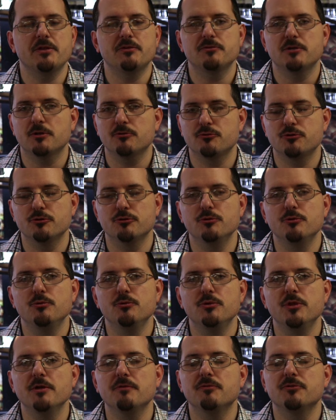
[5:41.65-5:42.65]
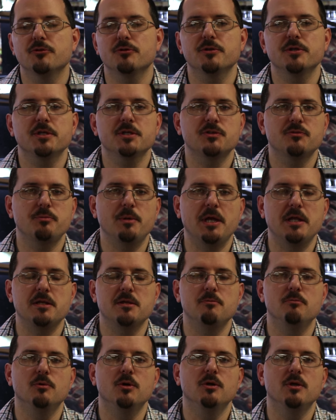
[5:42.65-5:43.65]
That's not true. They've certainly
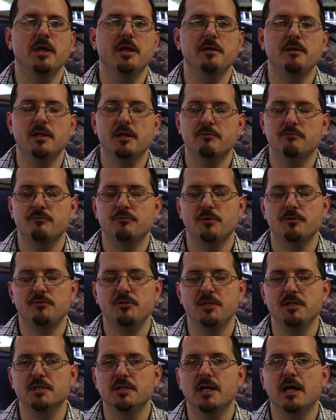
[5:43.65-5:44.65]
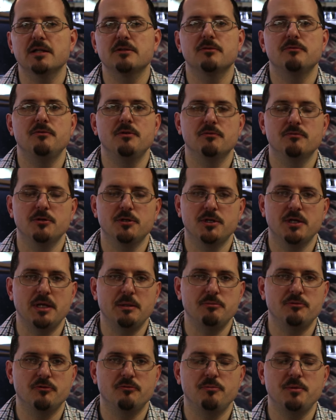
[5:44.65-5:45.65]
expanded and well, and have, I've seen lots of different
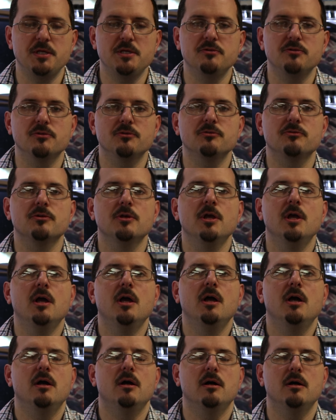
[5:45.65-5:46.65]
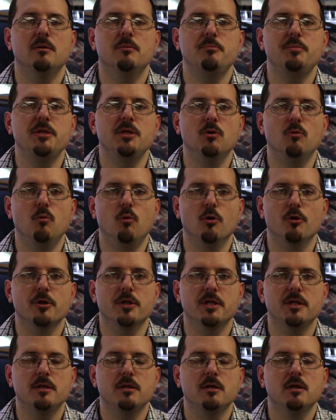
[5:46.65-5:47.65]
types of pieces uh, be
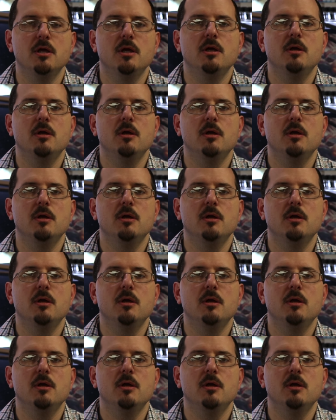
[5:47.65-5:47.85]
awarded.